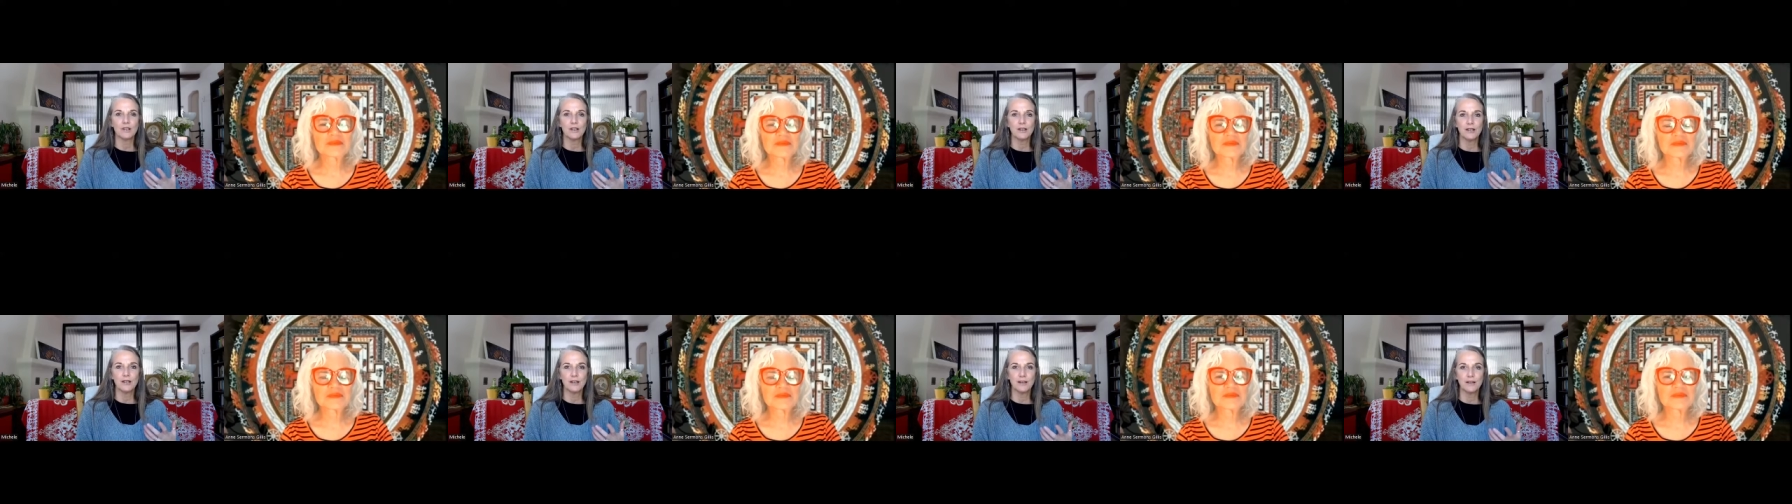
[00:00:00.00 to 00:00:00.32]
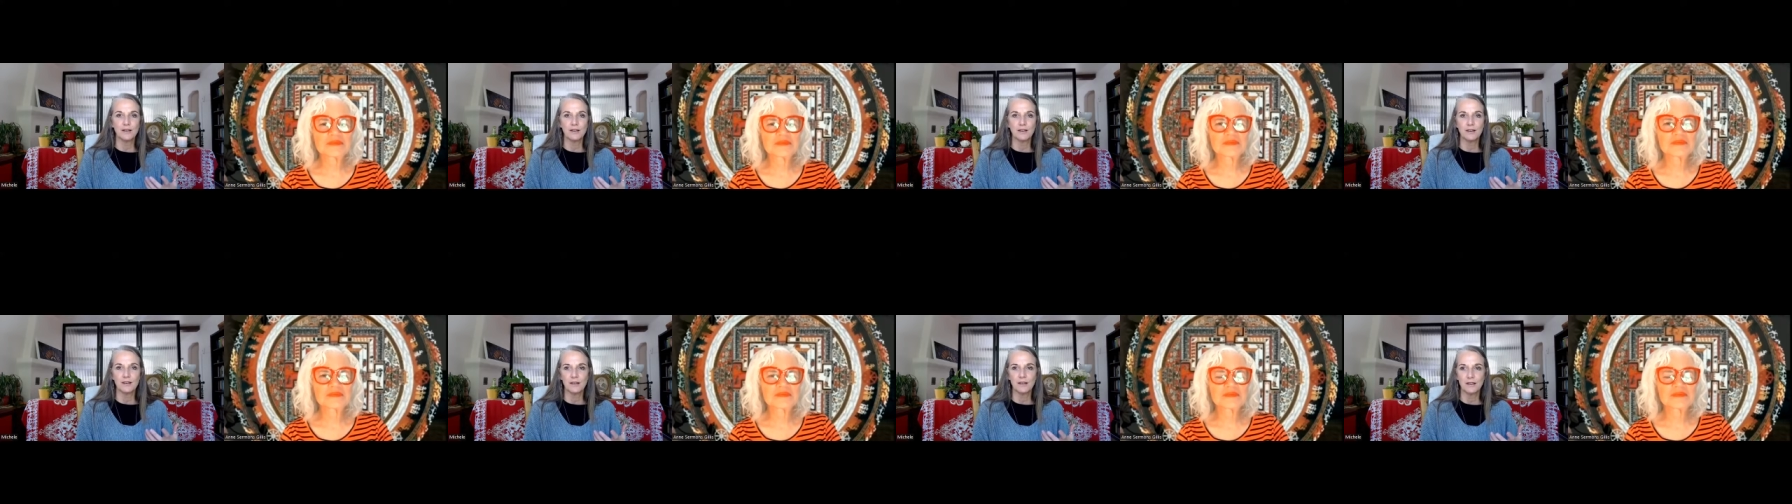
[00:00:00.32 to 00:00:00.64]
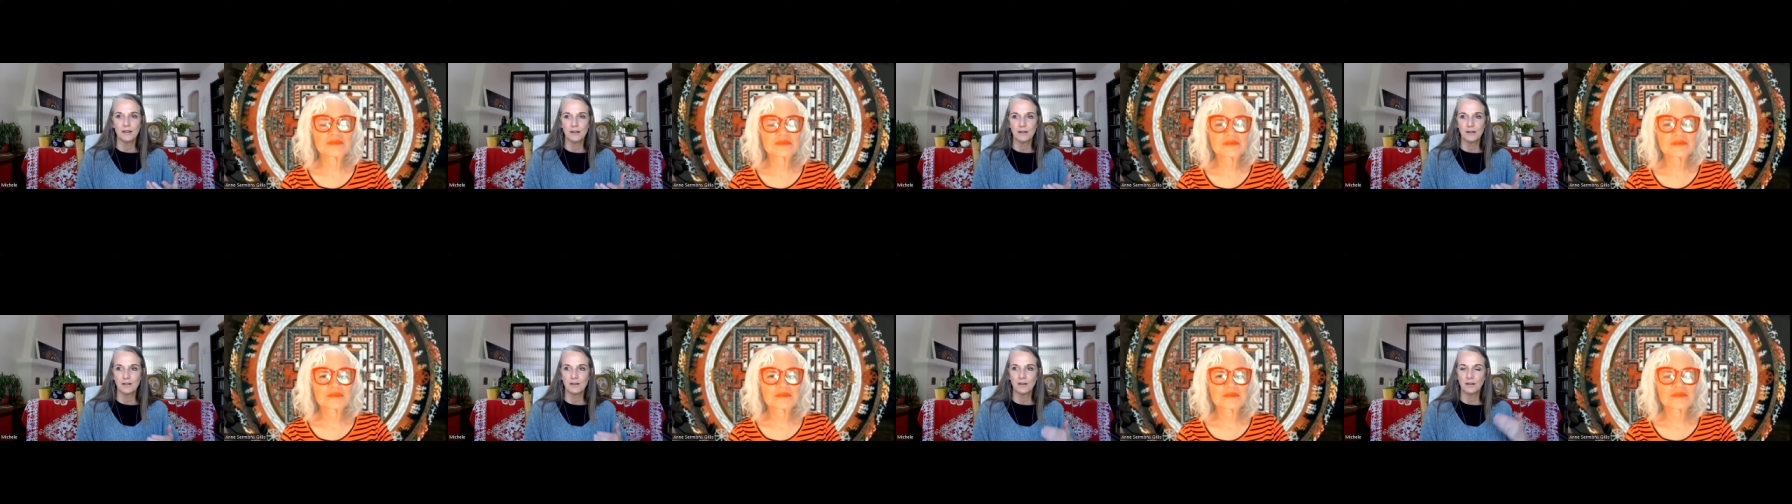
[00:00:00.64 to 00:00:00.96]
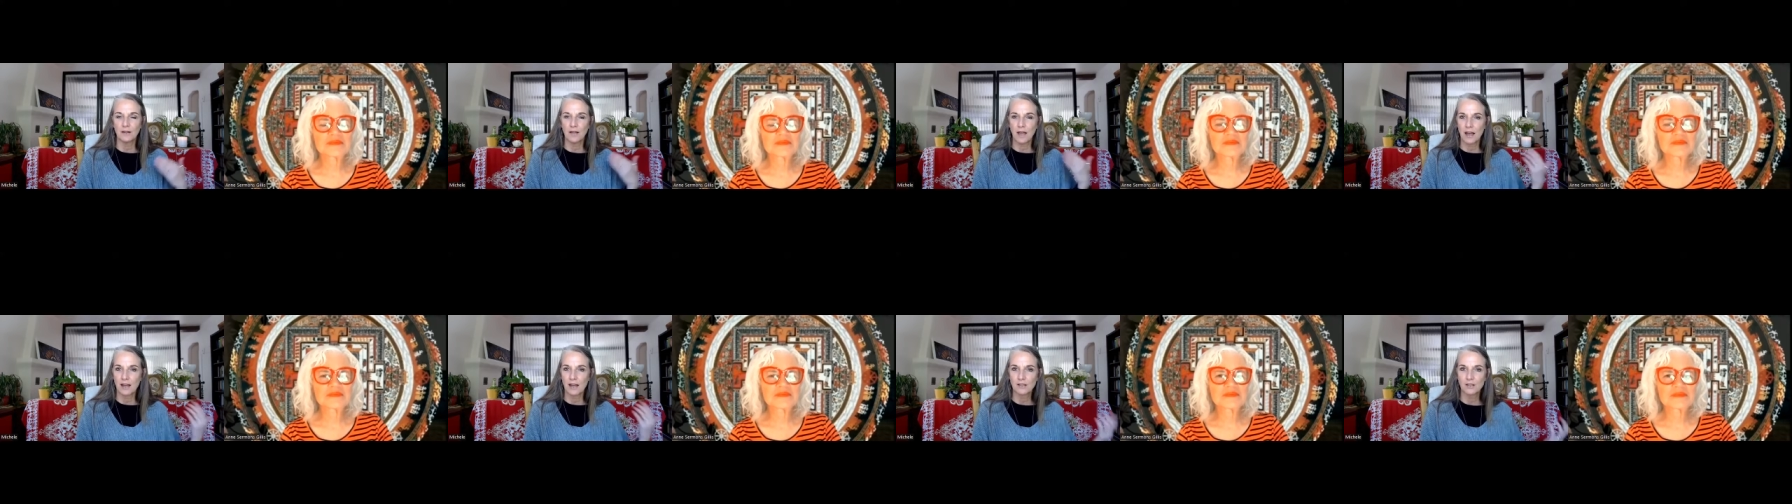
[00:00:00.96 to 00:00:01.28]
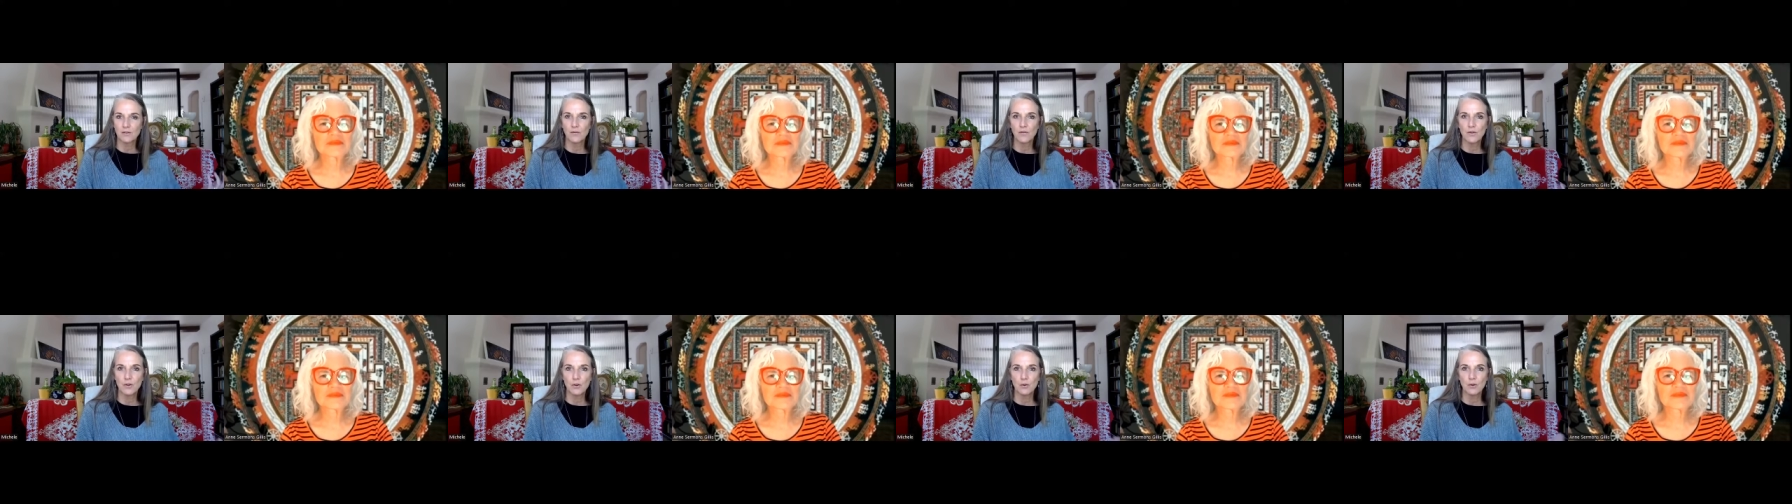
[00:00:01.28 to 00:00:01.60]
in the last
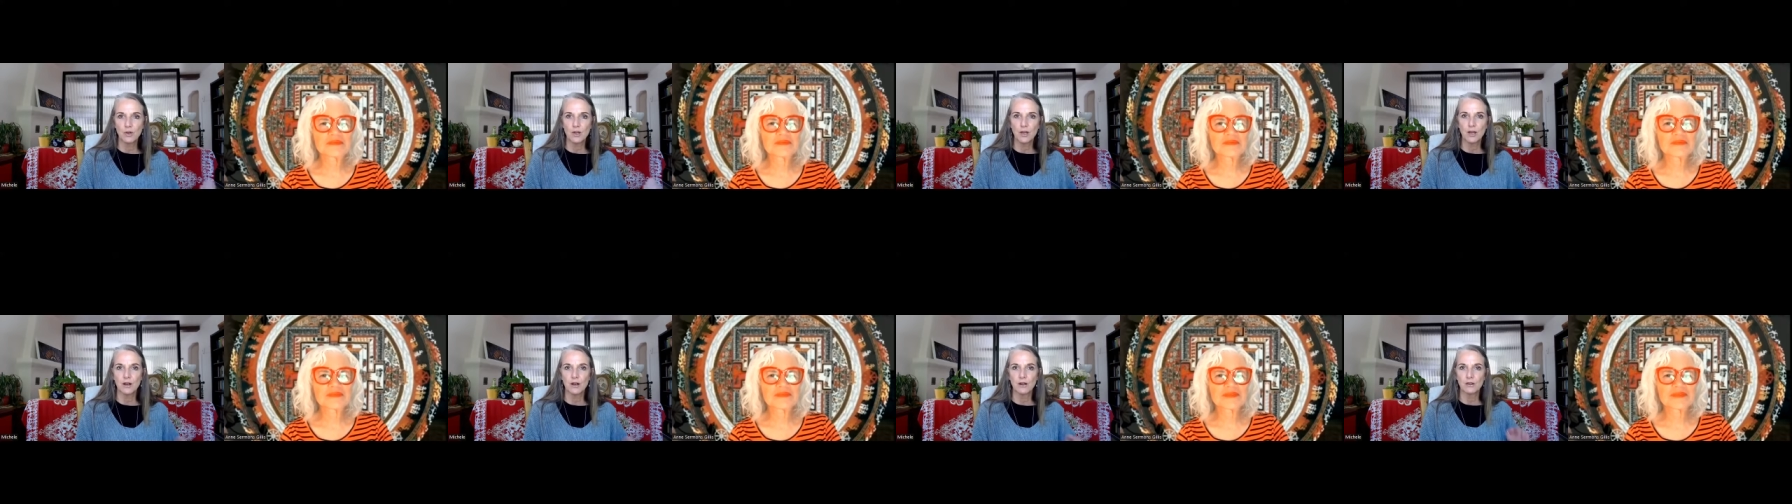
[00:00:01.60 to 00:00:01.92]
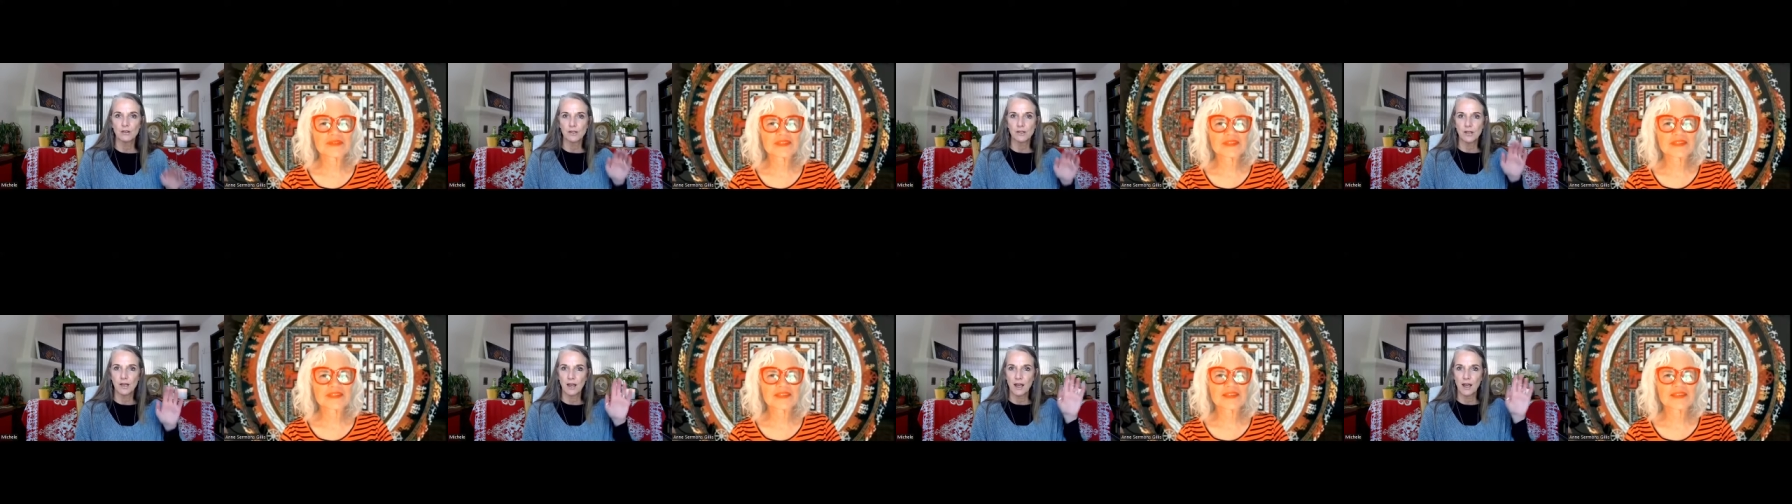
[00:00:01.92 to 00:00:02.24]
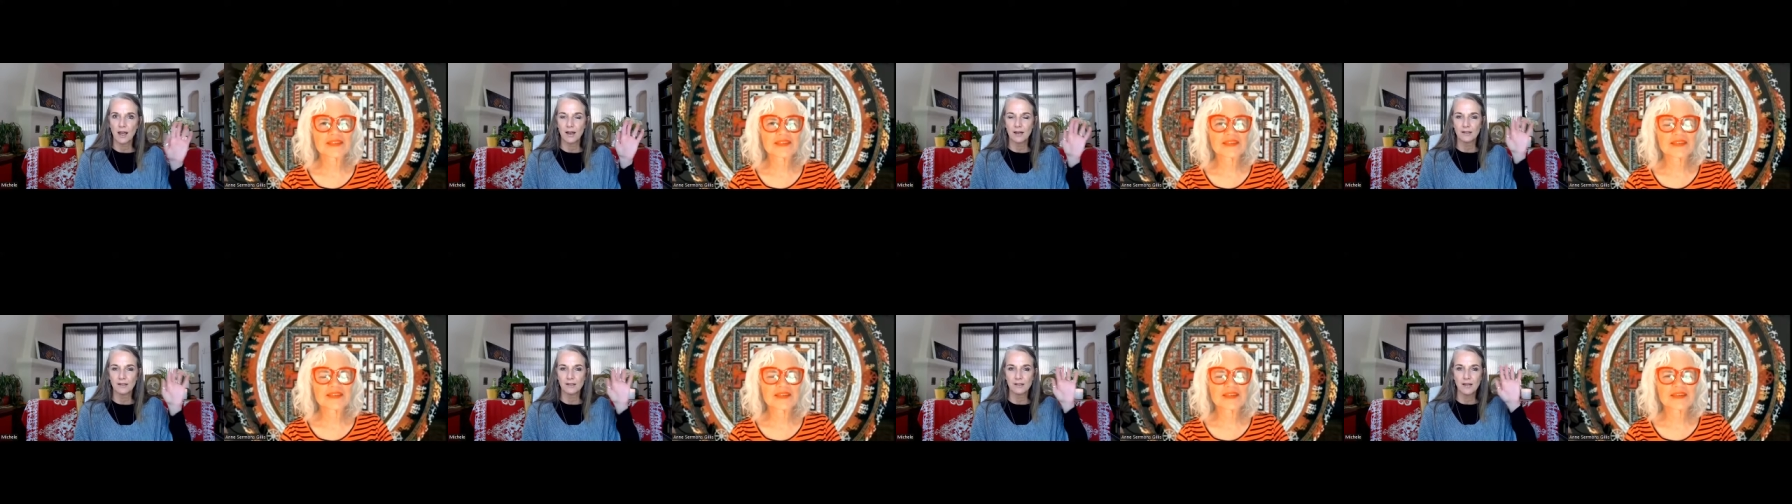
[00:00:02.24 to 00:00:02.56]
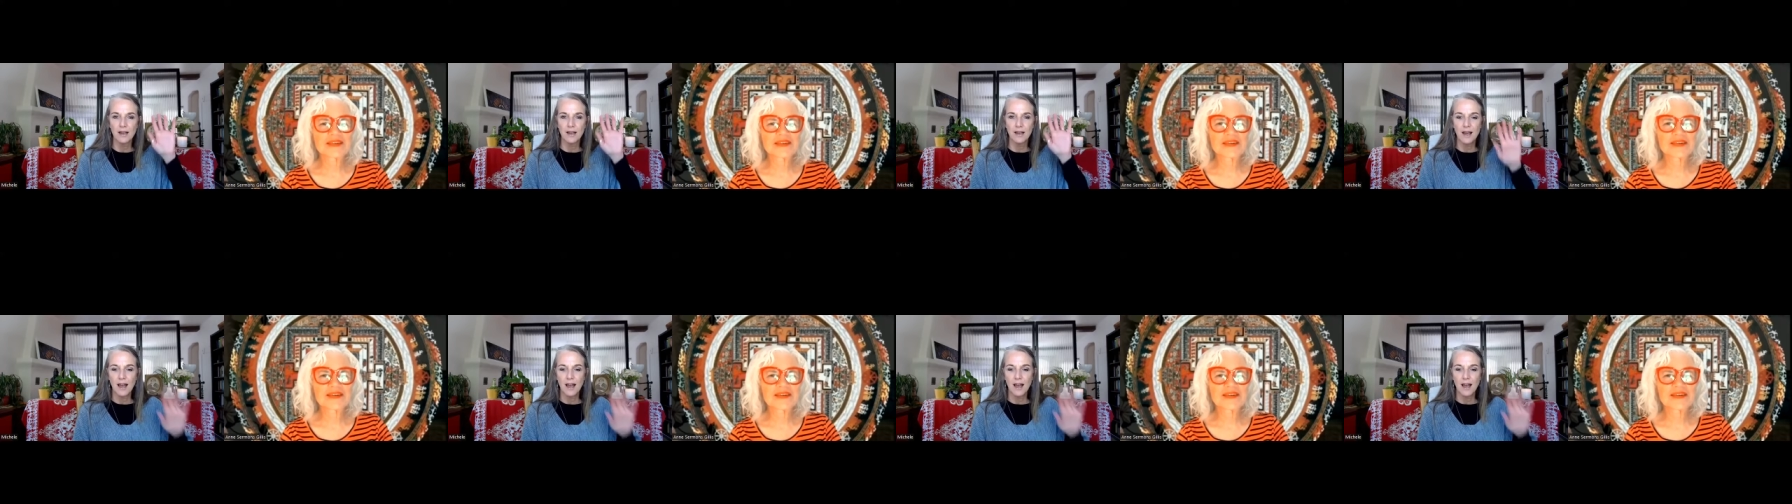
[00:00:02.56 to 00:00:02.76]
few years, as